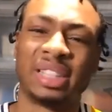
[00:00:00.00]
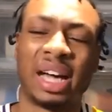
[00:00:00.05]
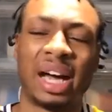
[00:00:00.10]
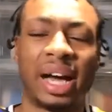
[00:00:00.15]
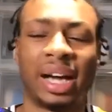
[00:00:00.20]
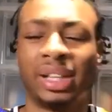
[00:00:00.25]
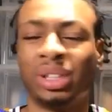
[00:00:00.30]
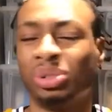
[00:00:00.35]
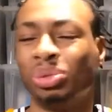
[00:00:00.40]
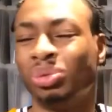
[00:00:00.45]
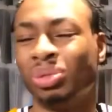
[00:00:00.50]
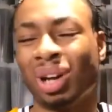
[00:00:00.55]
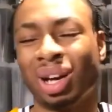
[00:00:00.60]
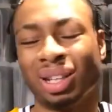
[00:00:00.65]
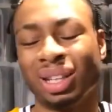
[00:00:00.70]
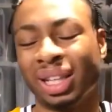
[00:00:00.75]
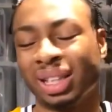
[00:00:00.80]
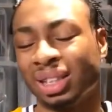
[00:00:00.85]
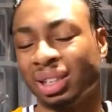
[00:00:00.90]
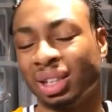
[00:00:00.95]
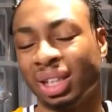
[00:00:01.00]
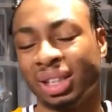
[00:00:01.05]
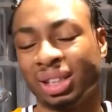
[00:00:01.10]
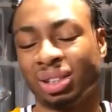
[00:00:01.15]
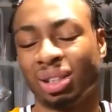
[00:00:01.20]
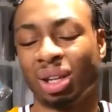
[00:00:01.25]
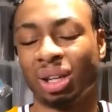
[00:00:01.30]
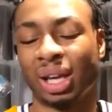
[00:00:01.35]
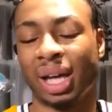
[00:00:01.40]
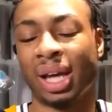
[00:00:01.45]
I do not like the lace
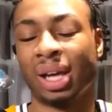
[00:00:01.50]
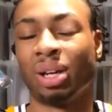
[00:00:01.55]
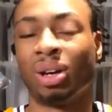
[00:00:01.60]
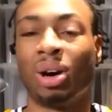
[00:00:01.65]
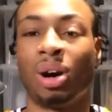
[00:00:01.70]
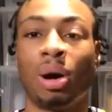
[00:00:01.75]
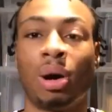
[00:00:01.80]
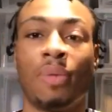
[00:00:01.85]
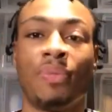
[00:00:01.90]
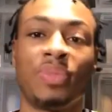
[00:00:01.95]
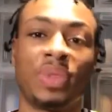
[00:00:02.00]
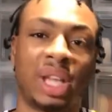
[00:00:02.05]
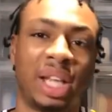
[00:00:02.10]
lock at all.